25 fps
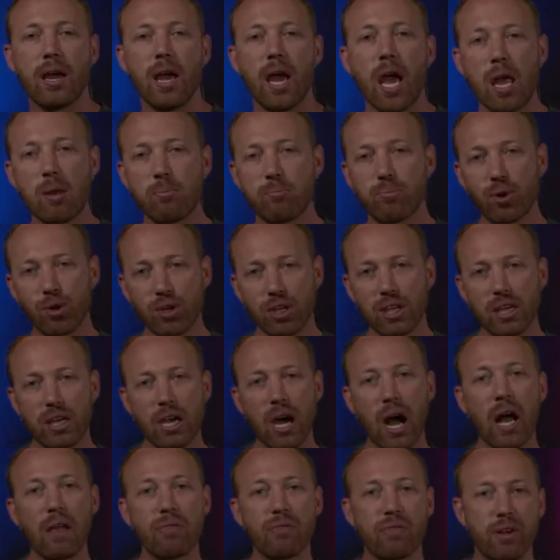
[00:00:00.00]
and putting
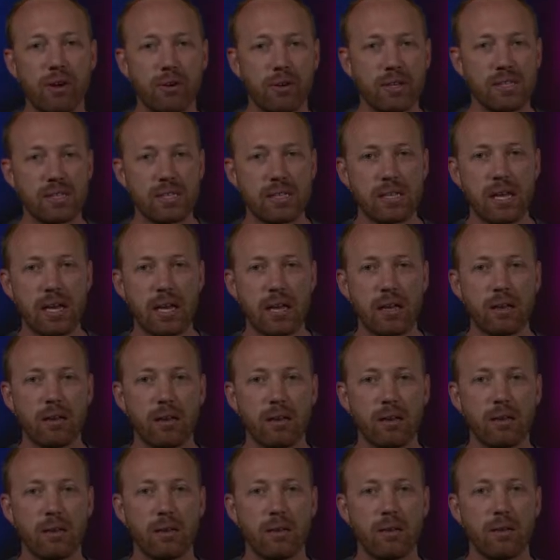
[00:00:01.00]
God there instead.
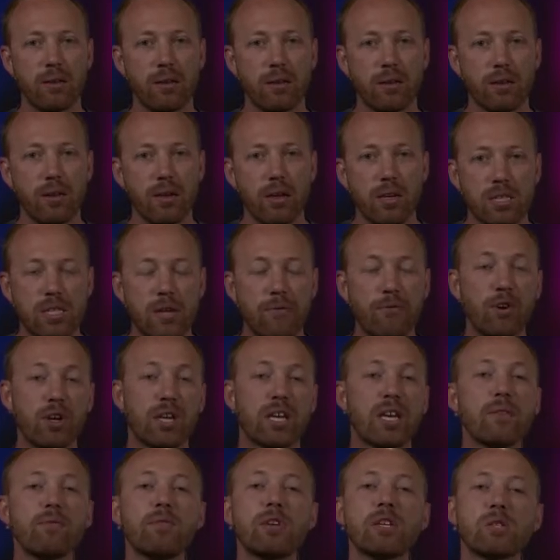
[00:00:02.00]
See,
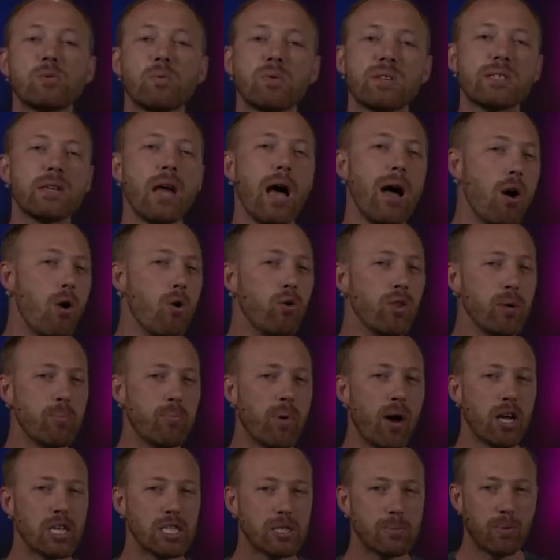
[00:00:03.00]
forgiveness was not only
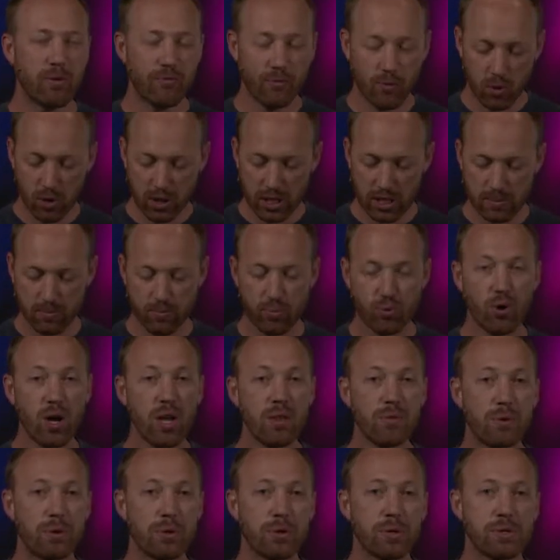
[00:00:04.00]
possible for his
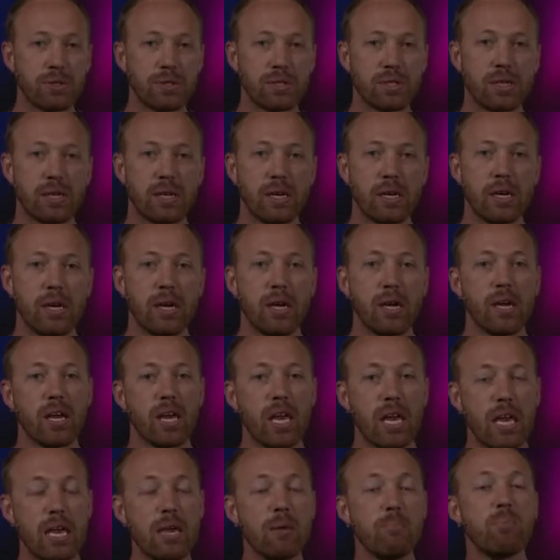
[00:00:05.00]
brothers,
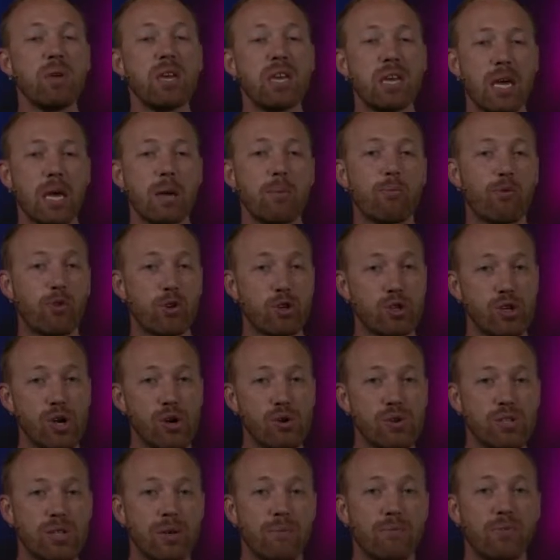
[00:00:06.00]
it became for
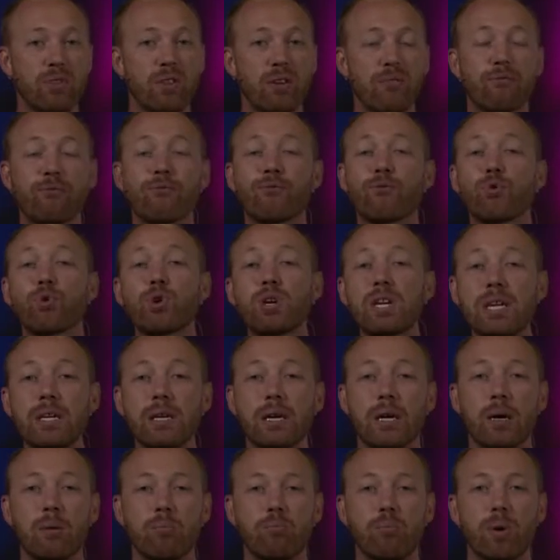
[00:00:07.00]
Joseph the
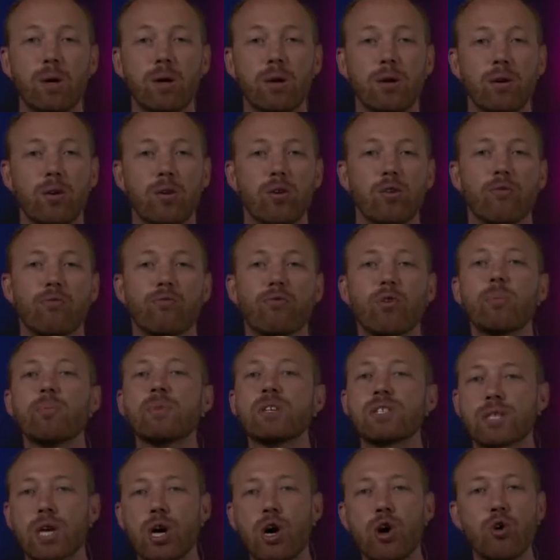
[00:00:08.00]
freedom from
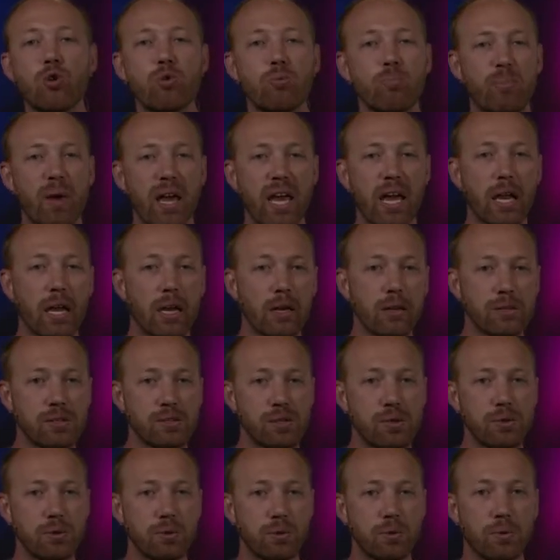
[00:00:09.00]
his own pain
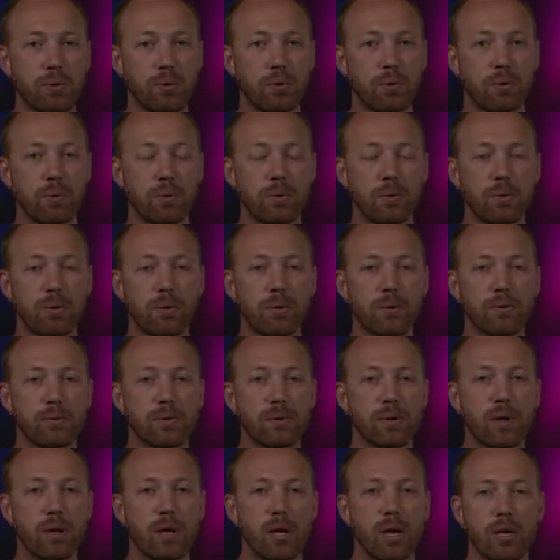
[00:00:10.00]
too.
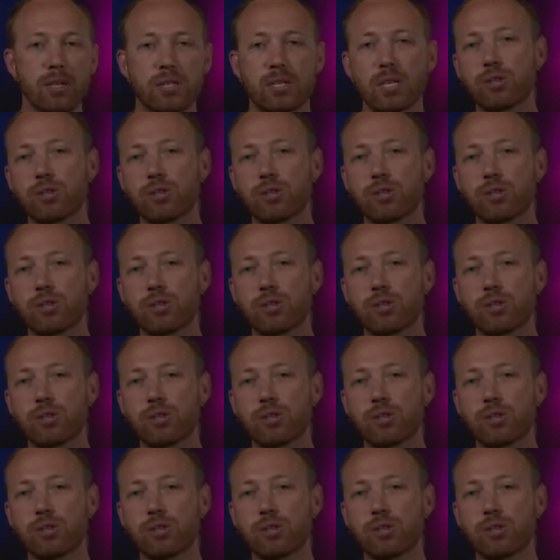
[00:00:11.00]
See,